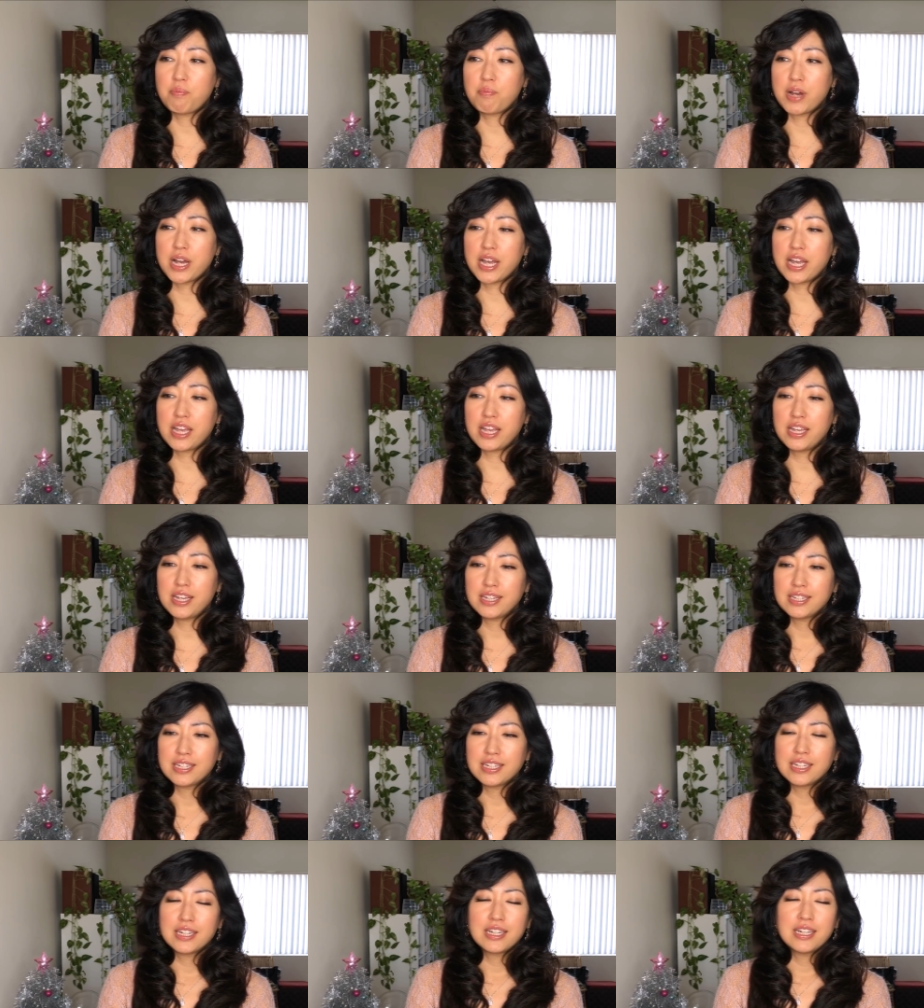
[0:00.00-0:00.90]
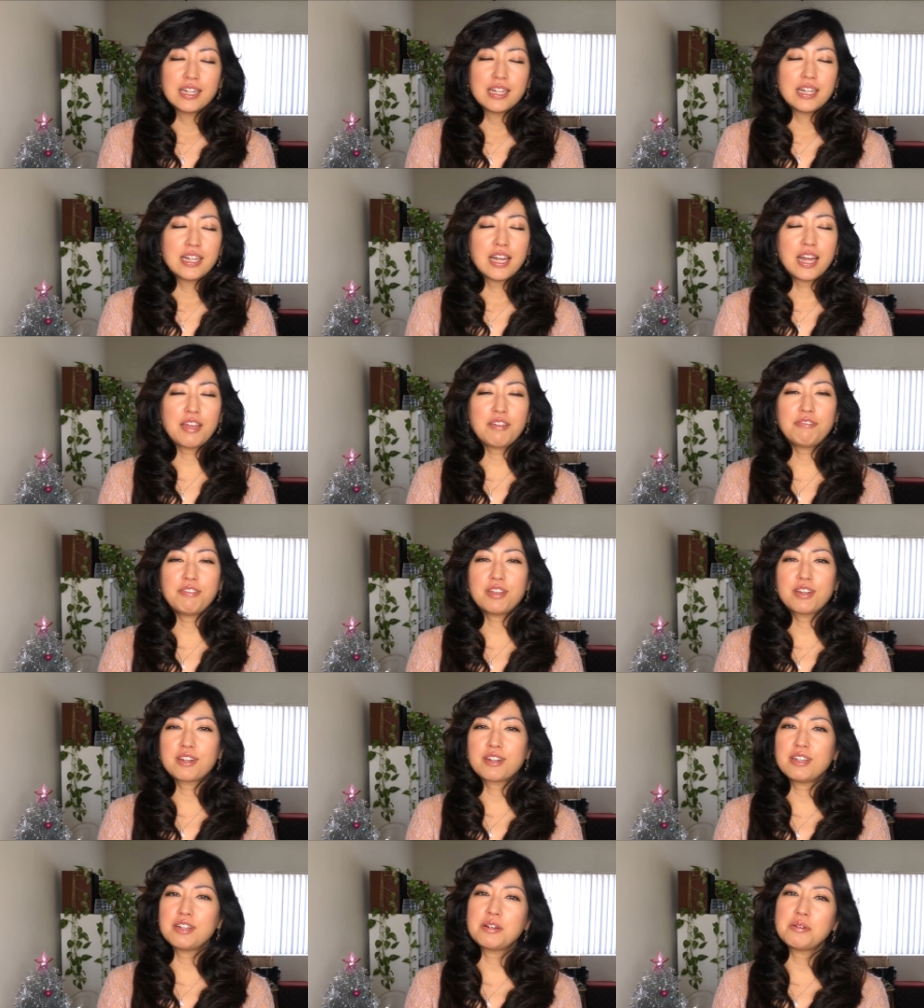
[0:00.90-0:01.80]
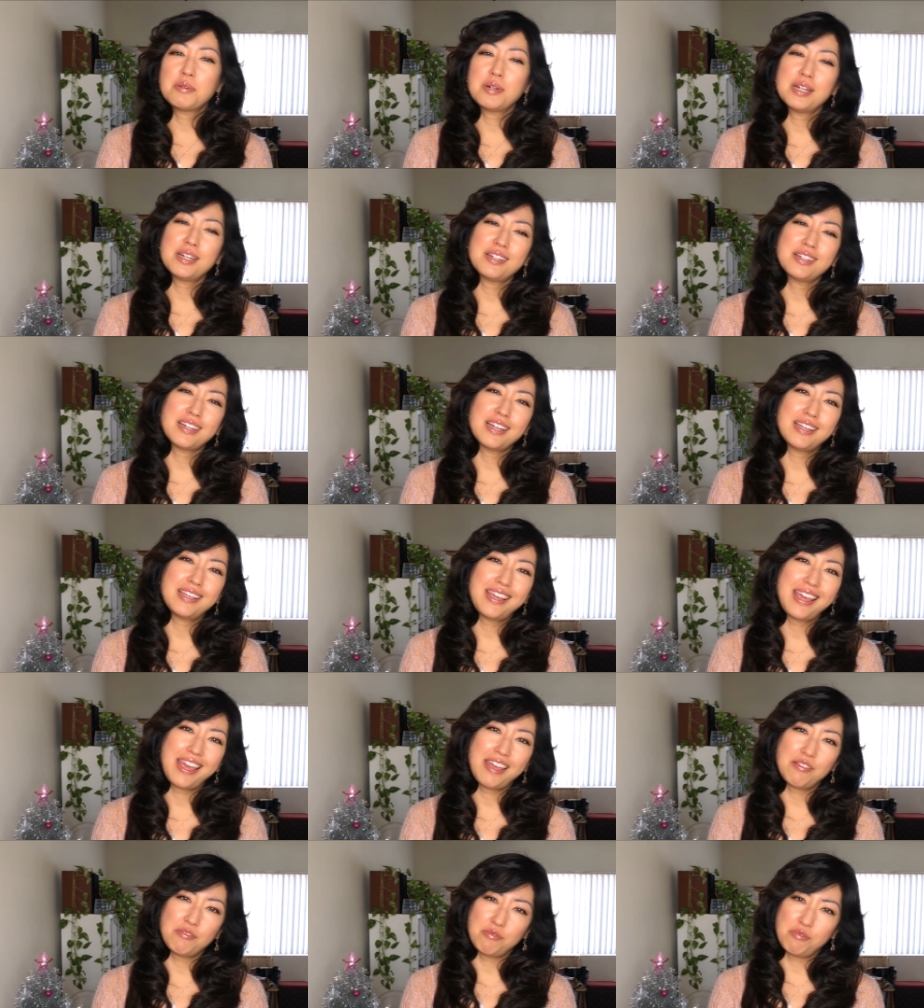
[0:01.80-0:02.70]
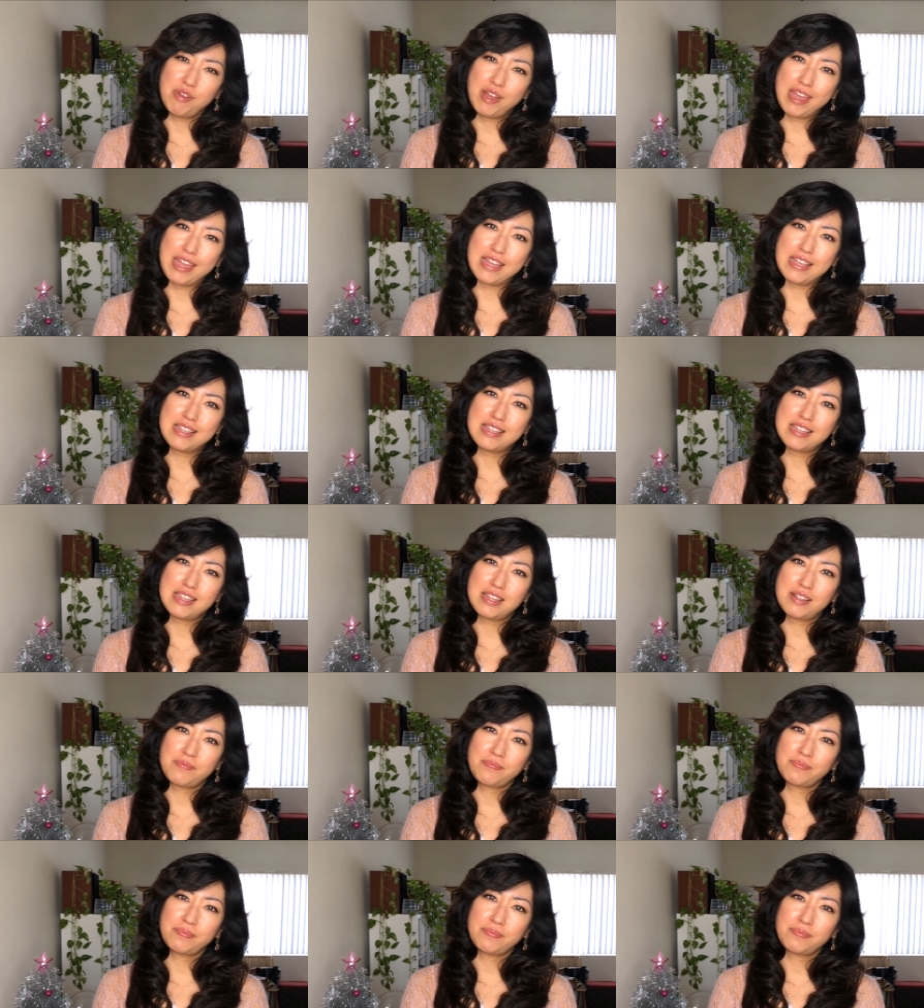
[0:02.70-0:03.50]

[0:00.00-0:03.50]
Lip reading: but I figured, you know what, I can't wait.